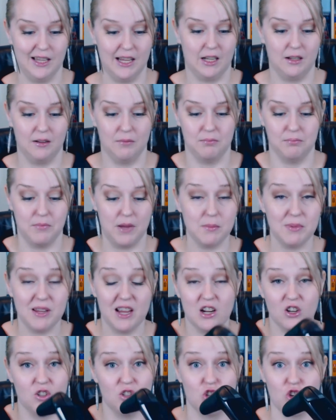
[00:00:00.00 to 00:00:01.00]
Like,
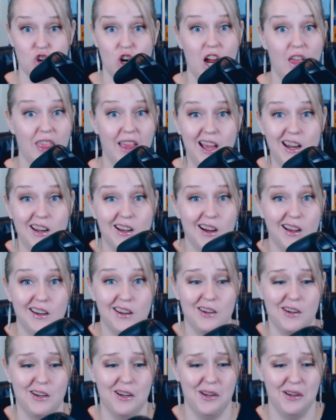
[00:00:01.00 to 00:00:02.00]
maybe I could try that.
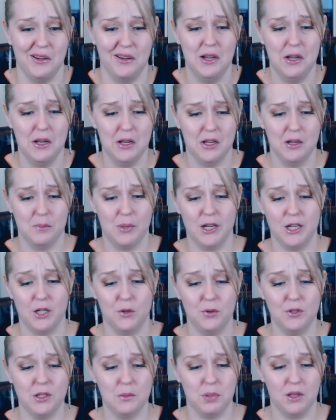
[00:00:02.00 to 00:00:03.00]
I don't know, but I
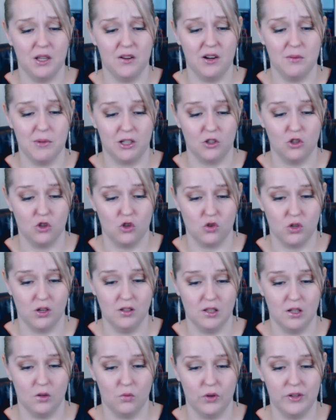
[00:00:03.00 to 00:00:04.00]
don't want to blow up my
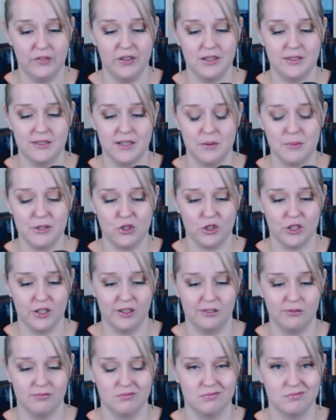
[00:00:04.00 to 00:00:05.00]
controller. What if I damage
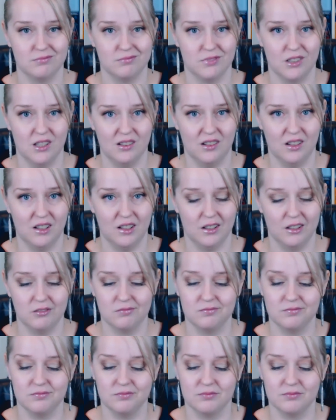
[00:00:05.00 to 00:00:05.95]
it? I don't know.